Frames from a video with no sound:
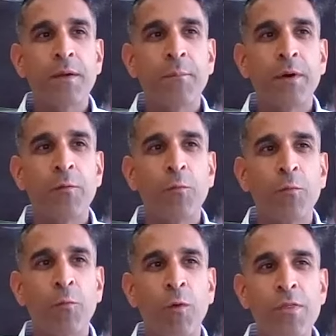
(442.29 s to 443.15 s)

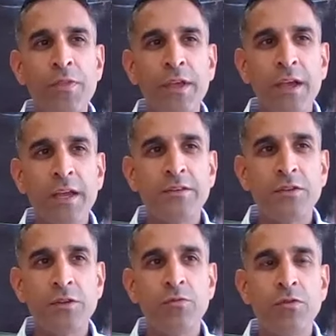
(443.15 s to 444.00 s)
But one thing I
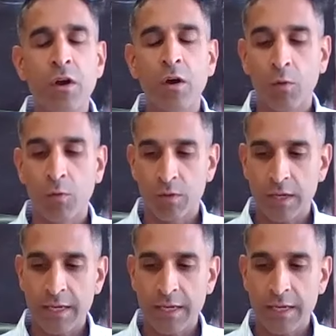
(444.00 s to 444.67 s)
do know